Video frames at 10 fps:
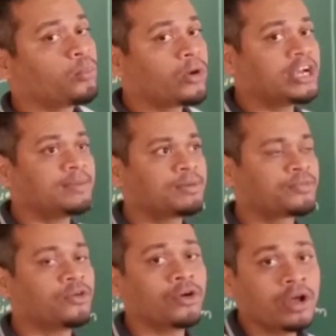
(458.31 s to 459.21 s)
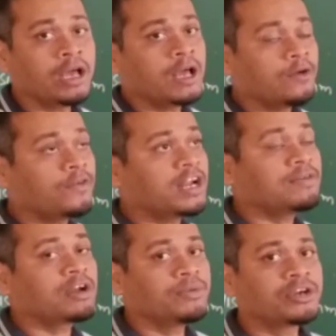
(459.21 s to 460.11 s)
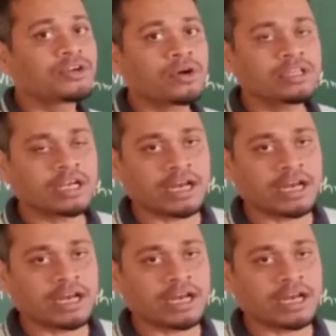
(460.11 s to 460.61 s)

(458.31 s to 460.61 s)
Point number 4, whenever we draw the